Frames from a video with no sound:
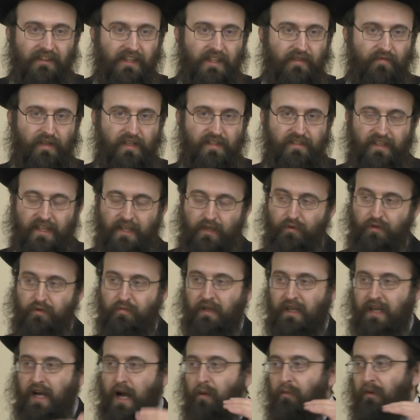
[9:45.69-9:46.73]
My Zayda was
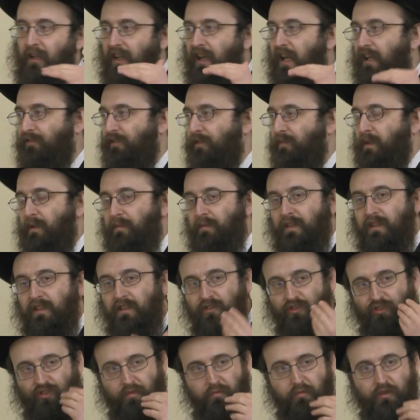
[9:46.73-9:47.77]
makabel a lot from him in
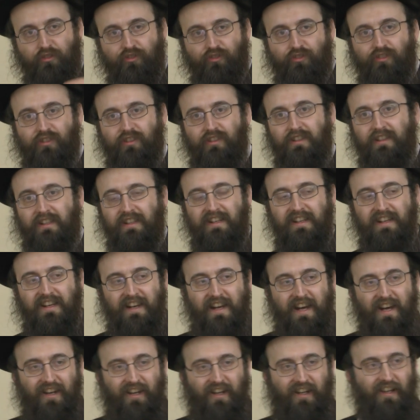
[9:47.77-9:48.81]
Shimush.
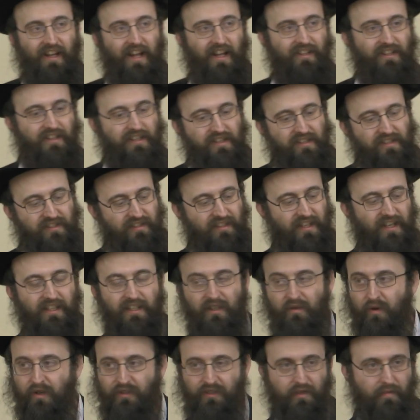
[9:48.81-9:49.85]
And a klal that he said,
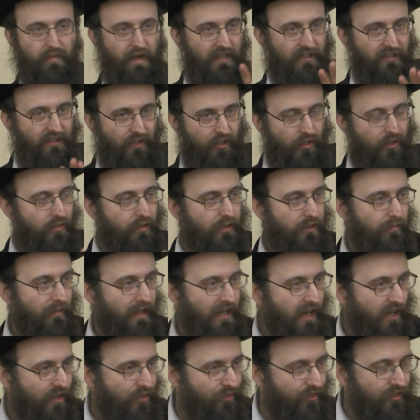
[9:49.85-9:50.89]
it wasn't about Yichud, it was
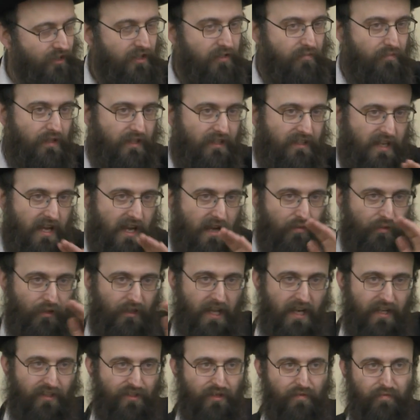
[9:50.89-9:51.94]
about Aguna, but I would
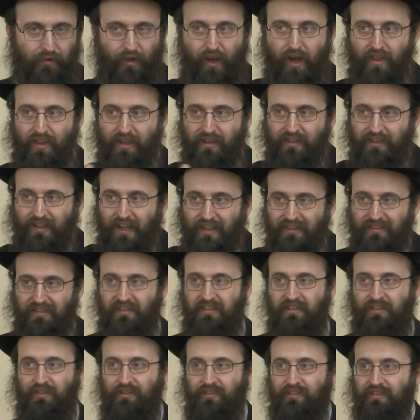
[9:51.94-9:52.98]
like to apply that klal to
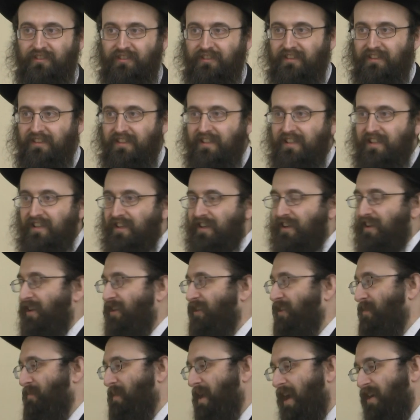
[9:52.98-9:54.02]
Yichud.
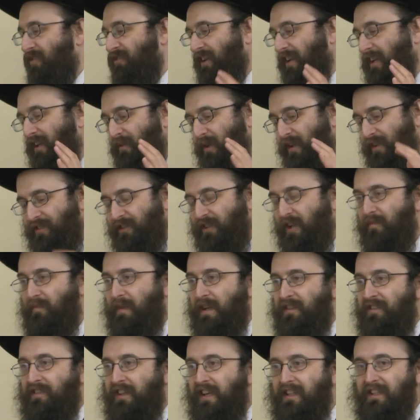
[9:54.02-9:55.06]
So Marash Engel once told
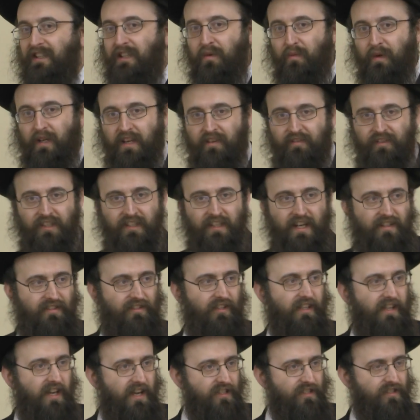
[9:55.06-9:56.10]
my Zayda that whenever he gets
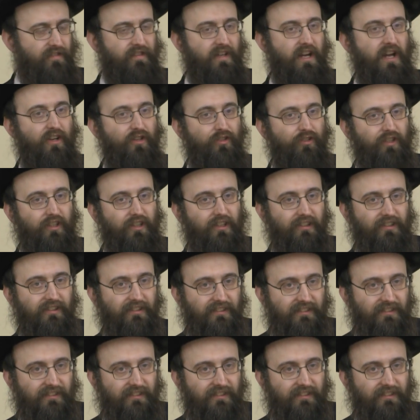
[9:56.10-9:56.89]
a case of an Aguna,